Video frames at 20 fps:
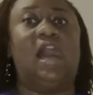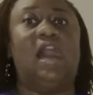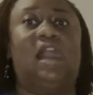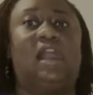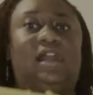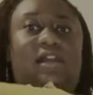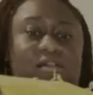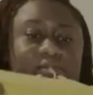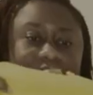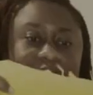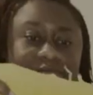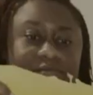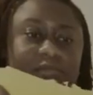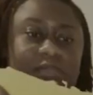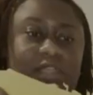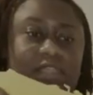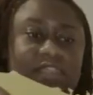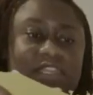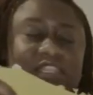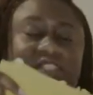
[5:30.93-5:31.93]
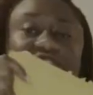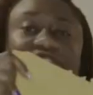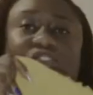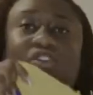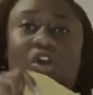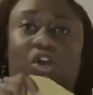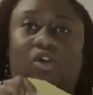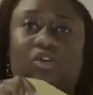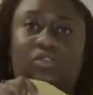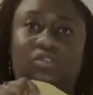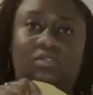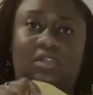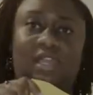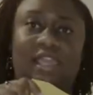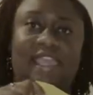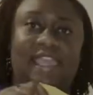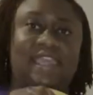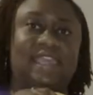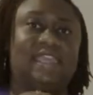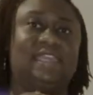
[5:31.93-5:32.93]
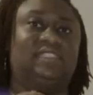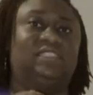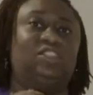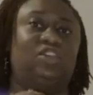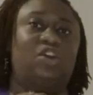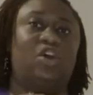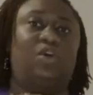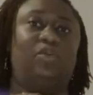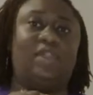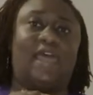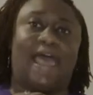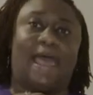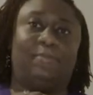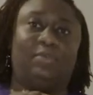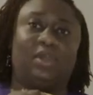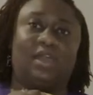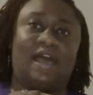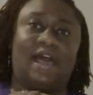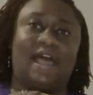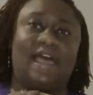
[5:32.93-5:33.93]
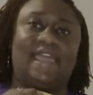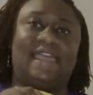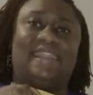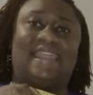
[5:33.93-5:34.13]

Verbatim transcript: Um, this gold, it is gold apricot.